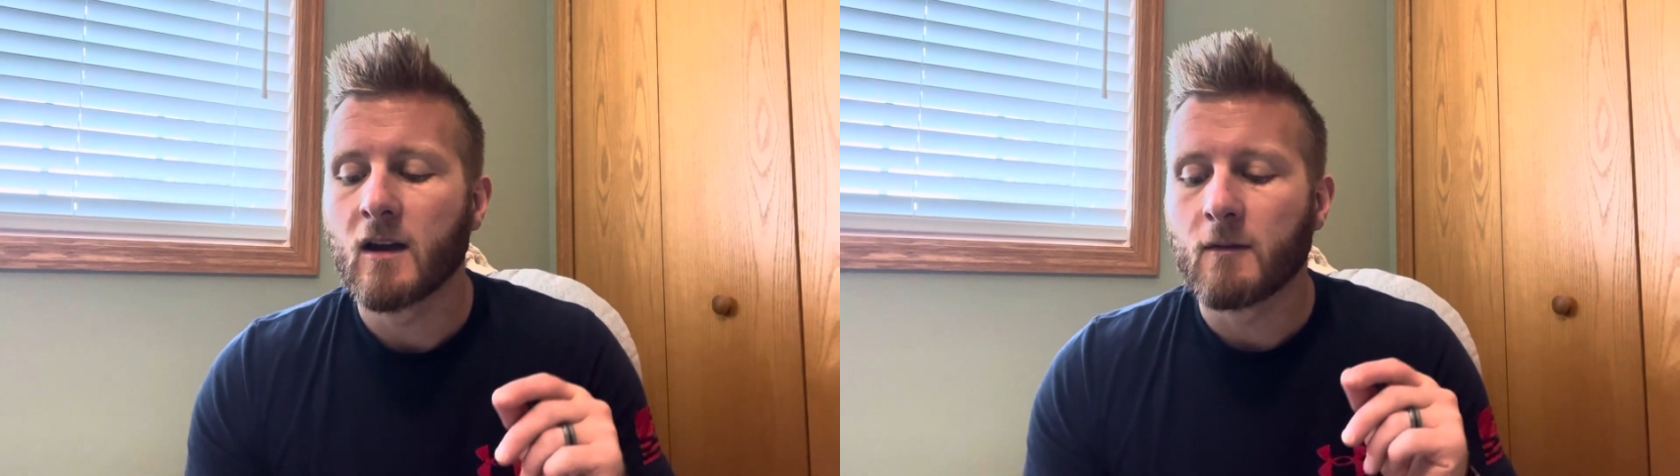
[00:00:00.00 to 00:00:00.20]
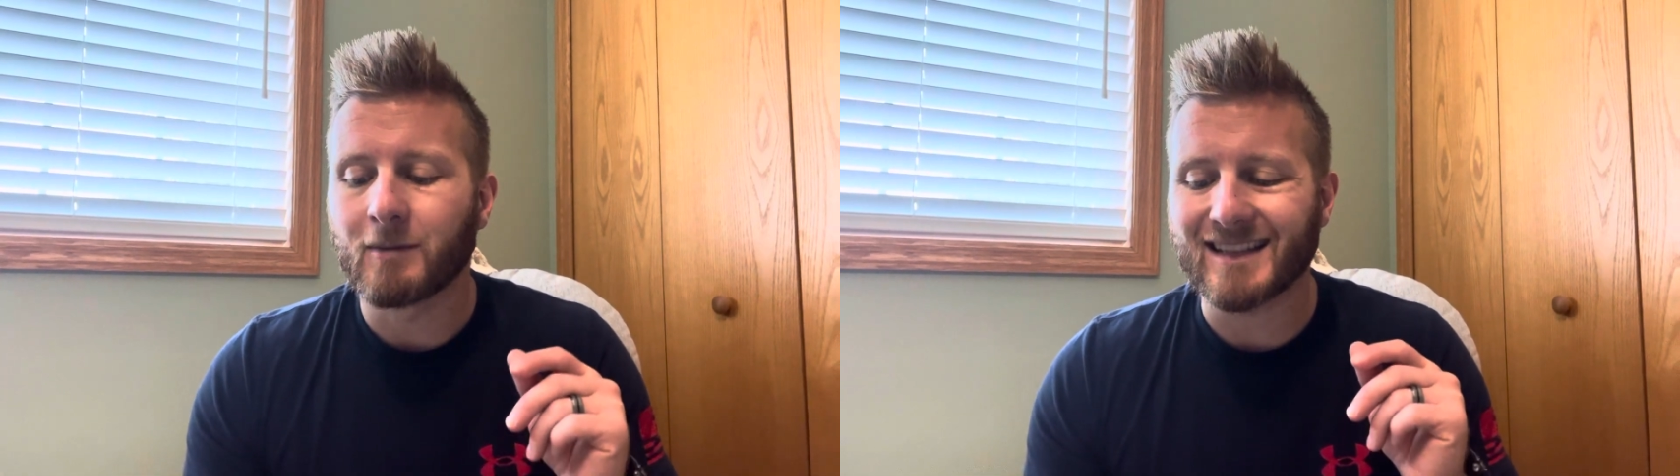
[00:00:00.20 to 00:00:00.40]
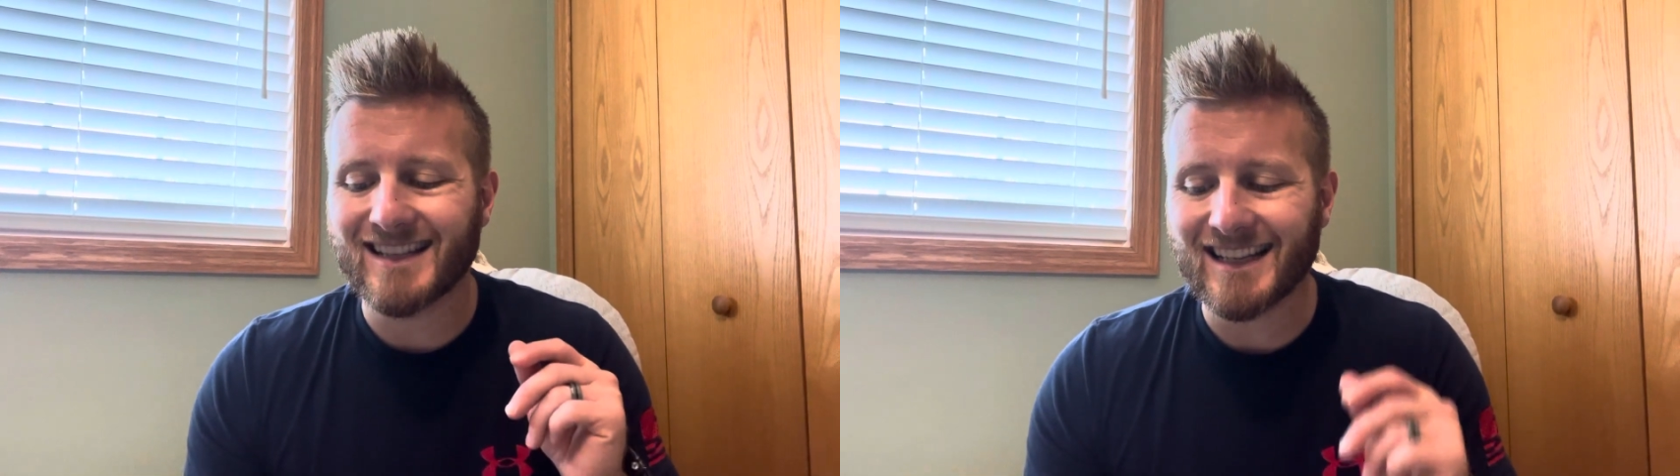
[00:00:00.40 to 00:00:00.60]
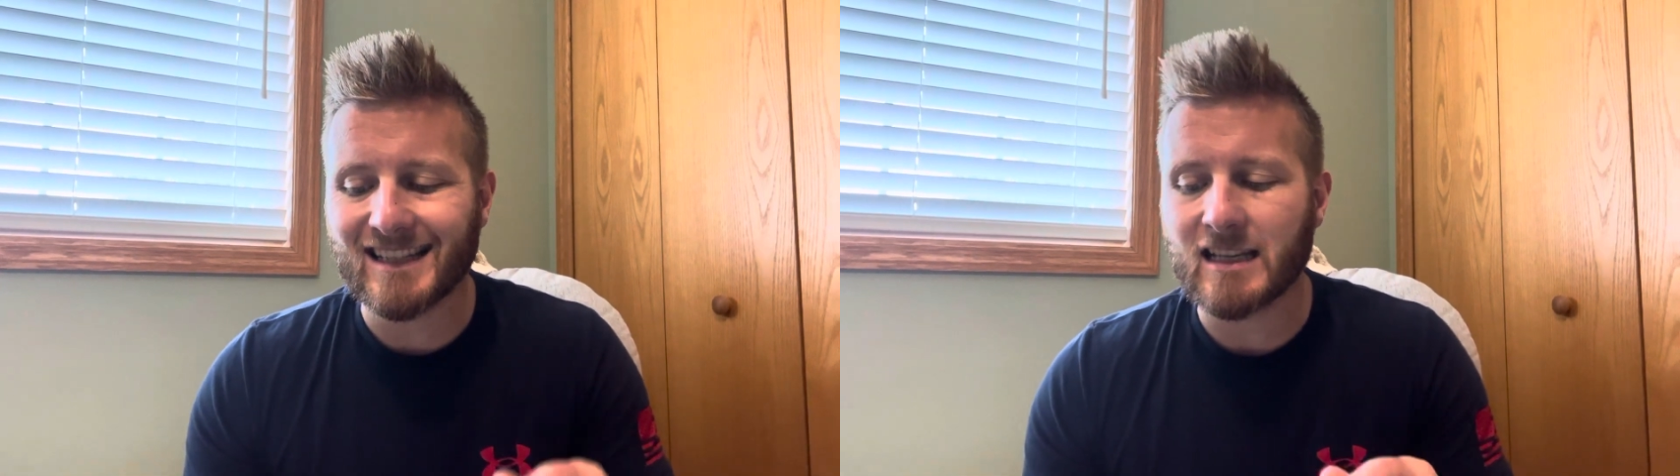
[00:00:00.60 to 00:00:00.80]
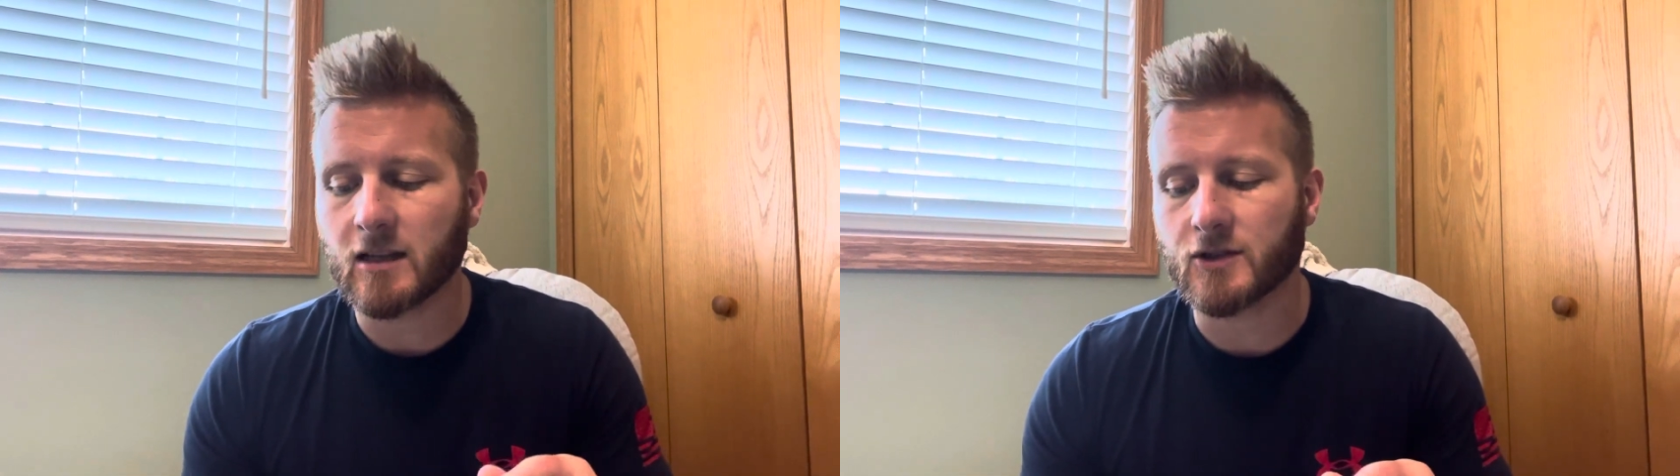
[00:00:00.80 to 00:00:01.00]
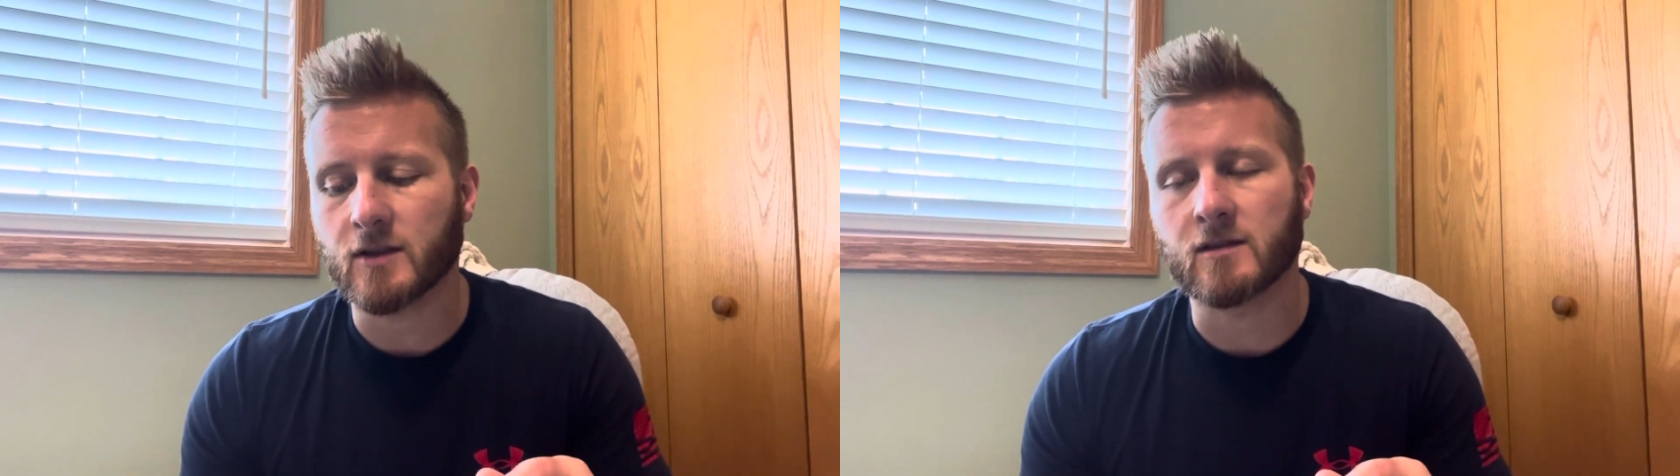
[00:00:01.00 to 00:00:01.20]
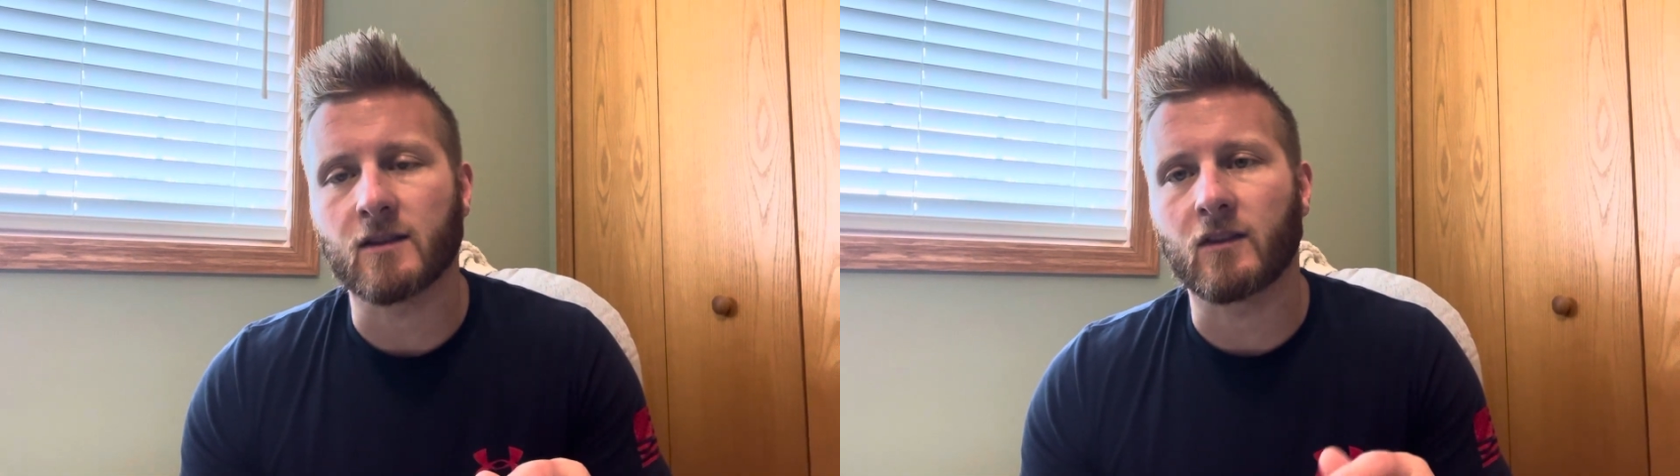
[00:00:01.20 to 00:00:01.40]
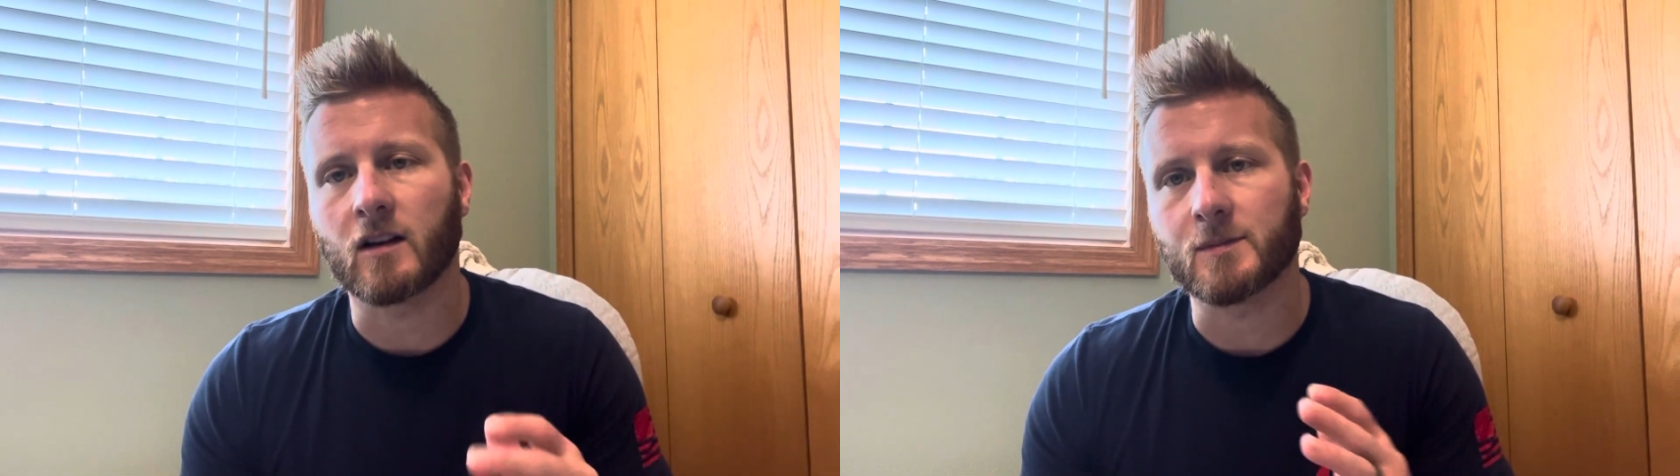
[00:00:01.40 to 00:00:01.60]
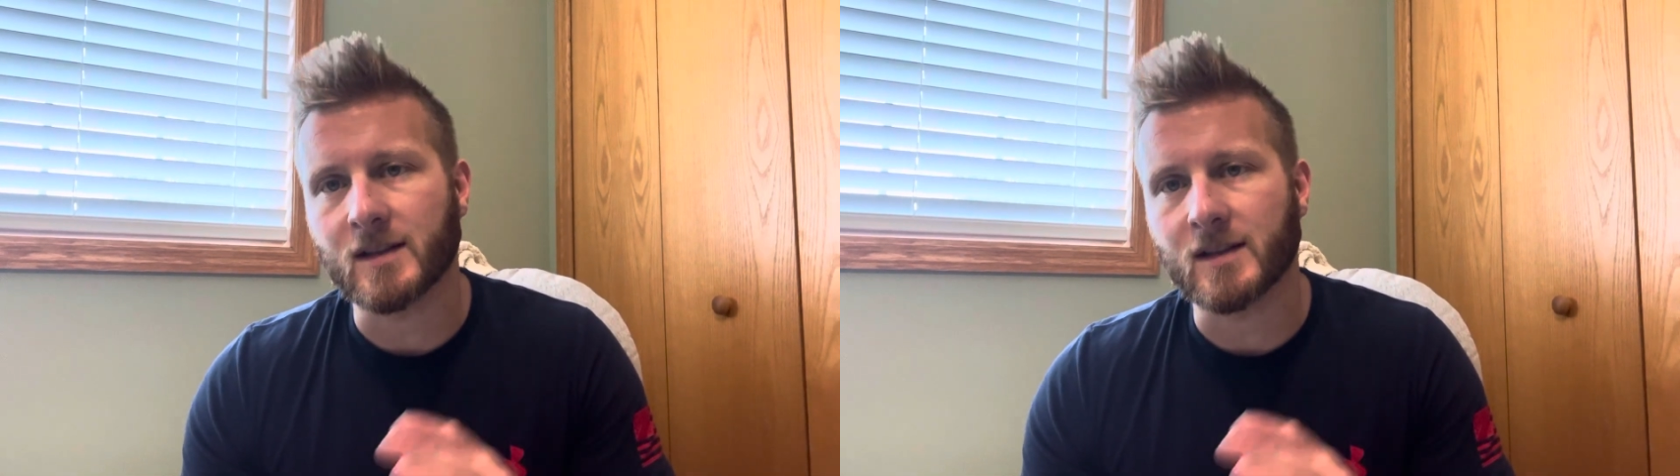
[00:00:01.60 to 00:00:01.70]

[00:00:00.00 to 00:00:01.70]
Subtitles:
But 16 touchdowns they've let up,